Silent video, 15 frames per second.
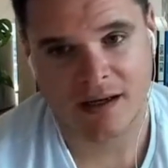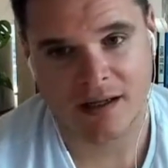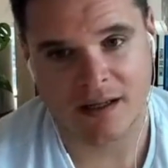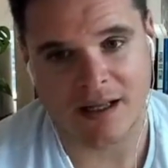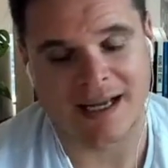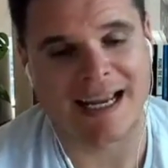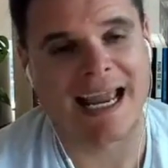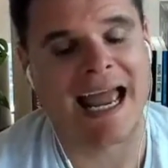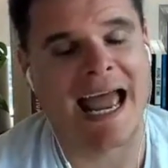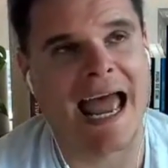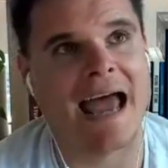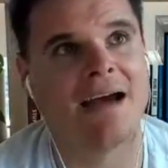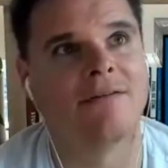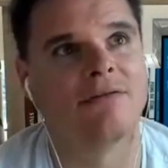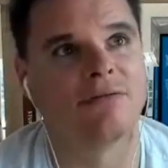Like,
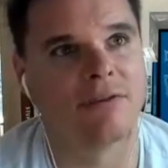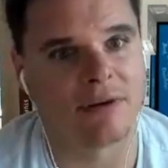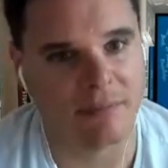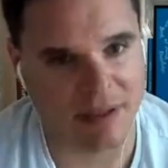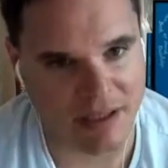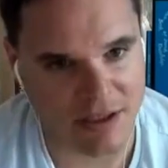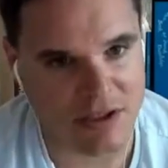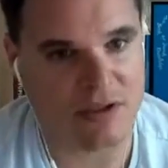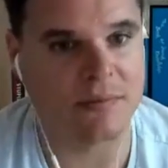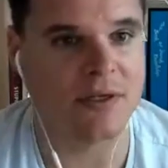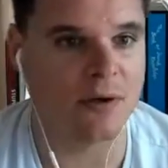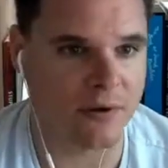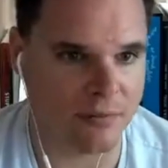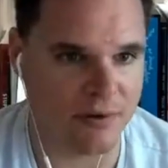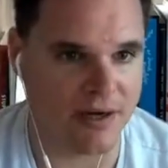everybody should be
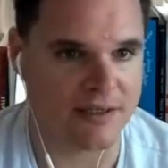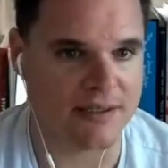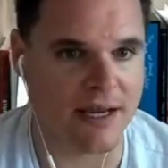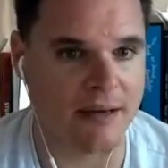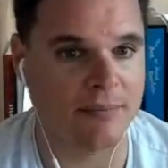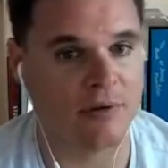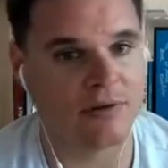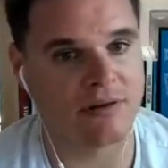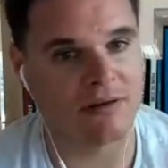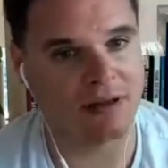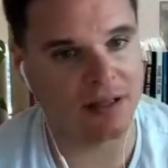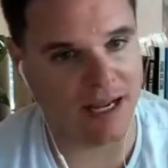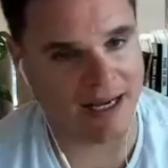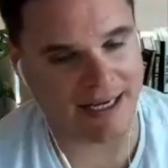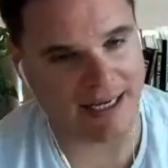doing a pricing guide, both on the
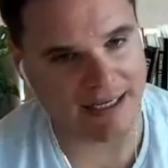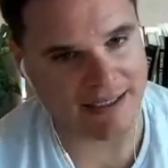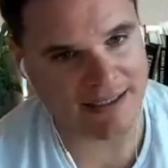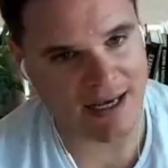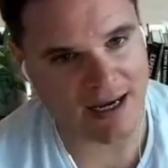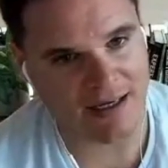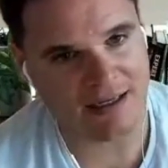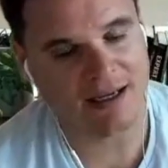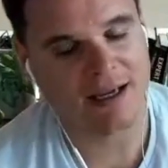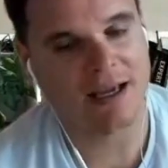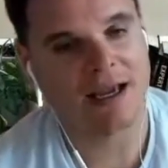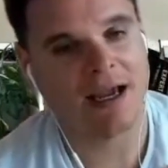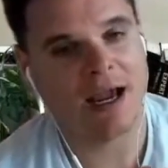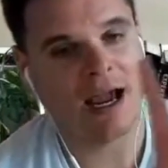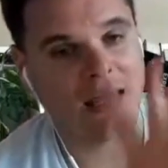client getting side
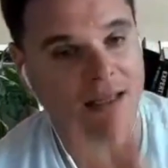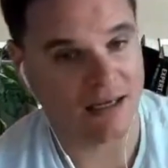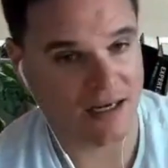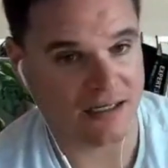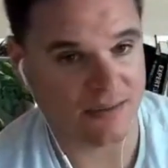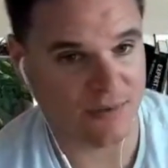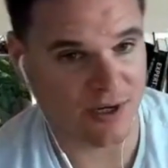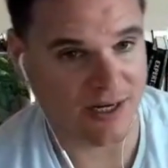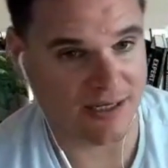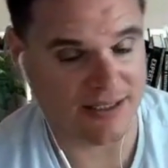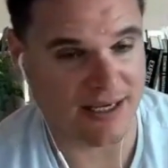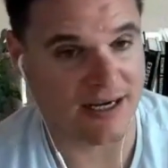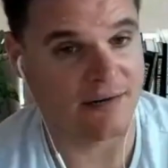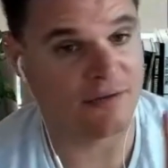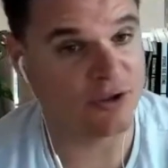and the customer getting
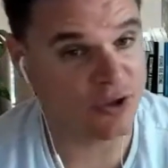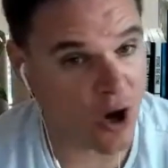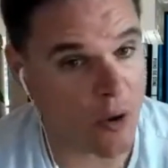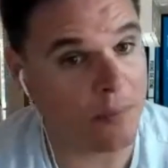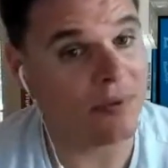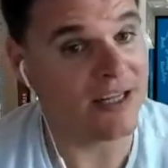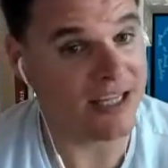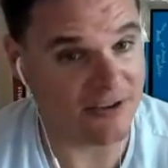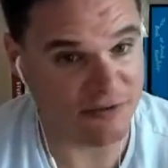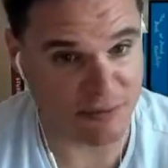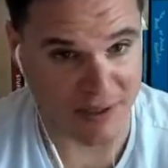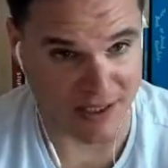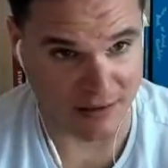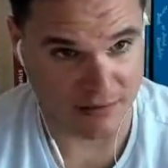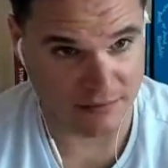side. And if you don't believe
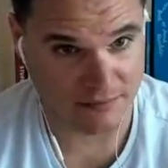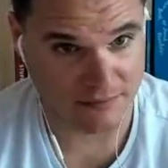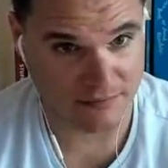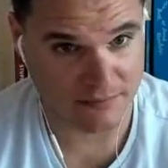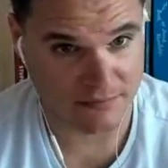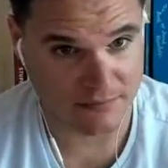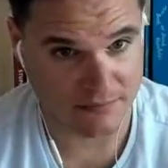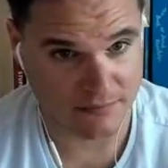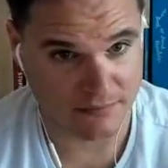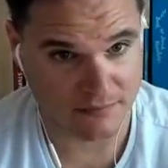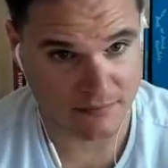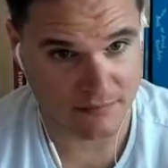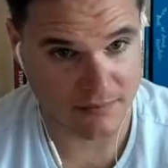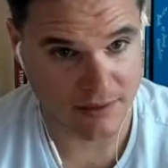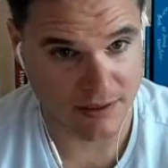me,
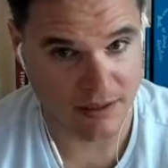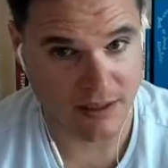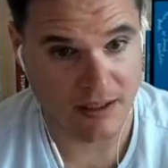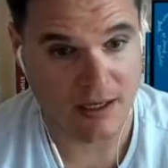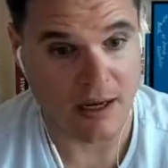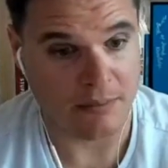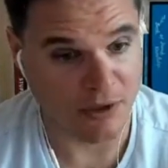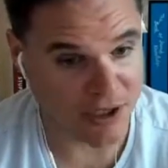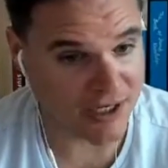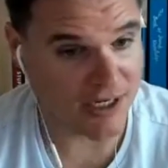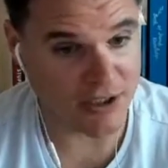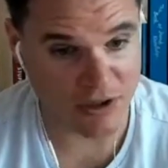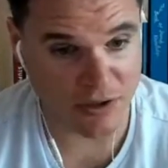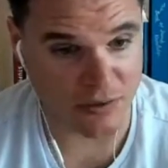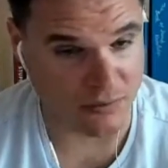I'm looking at
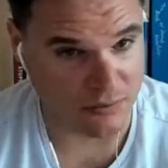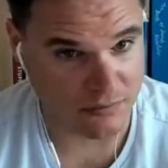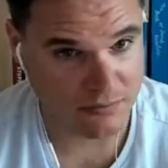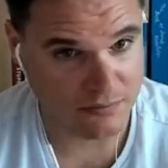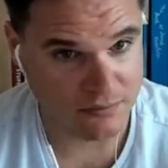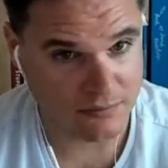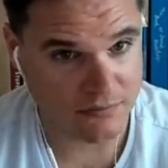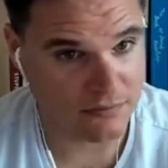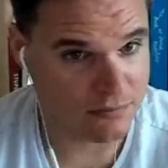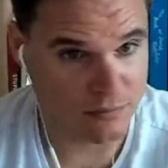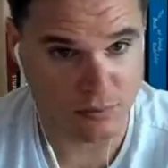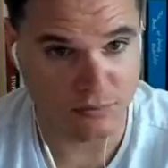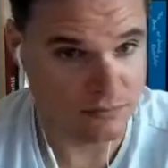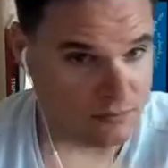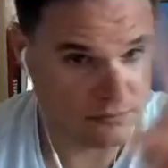you.
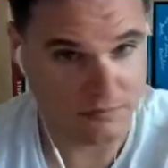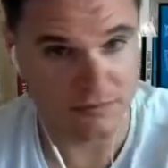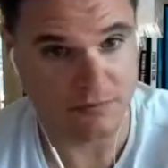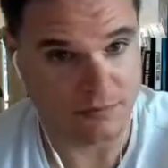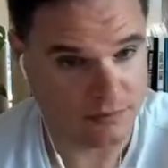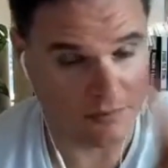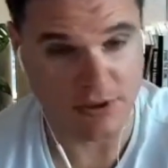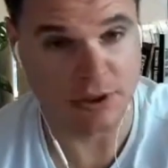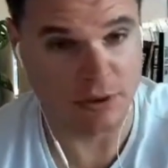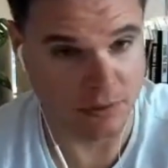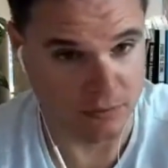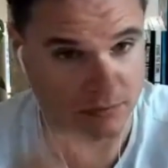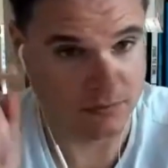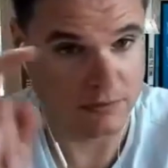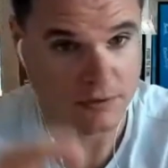You,
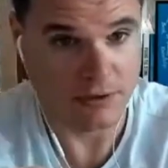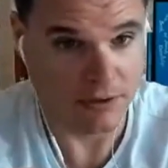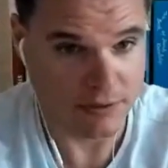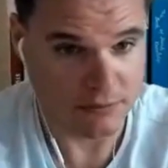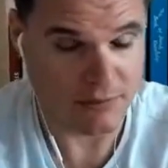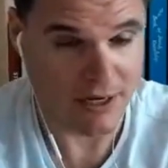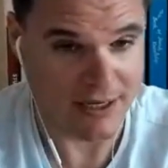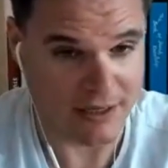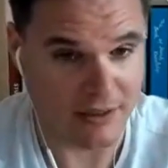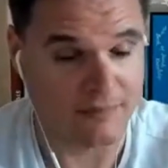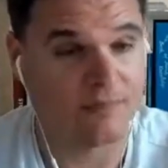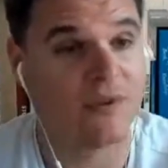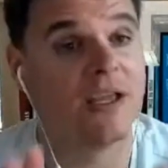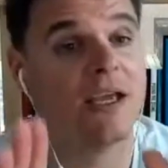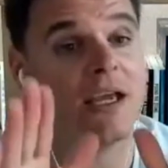right here.
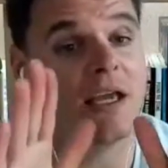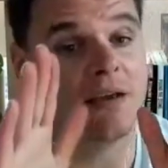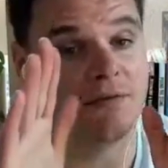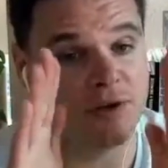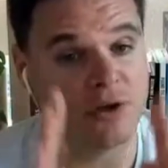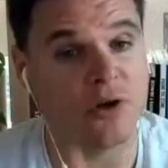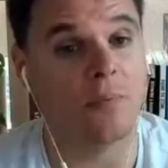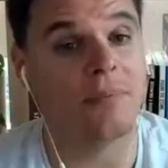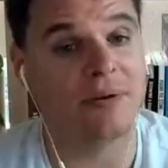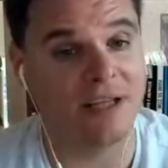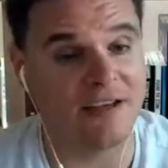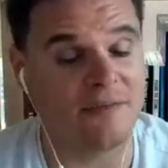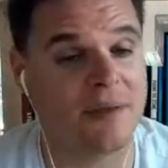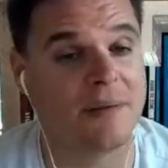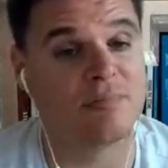If you don't
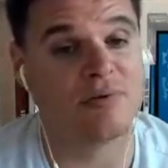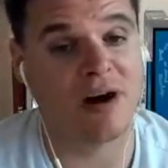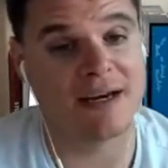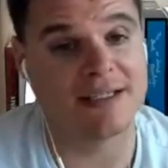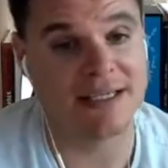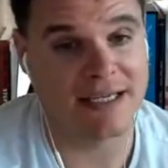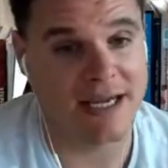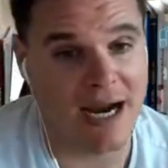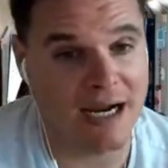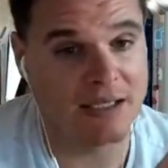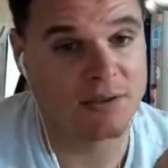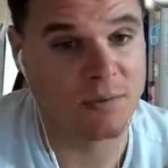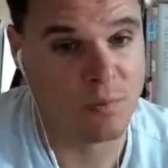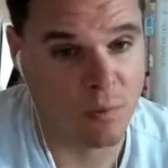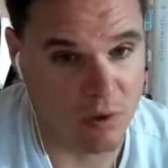believe me, pricing guides
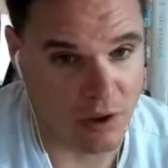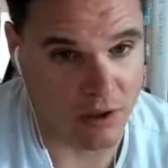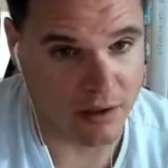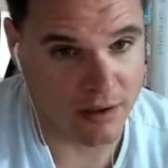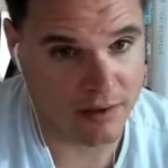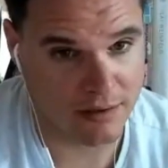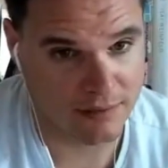work.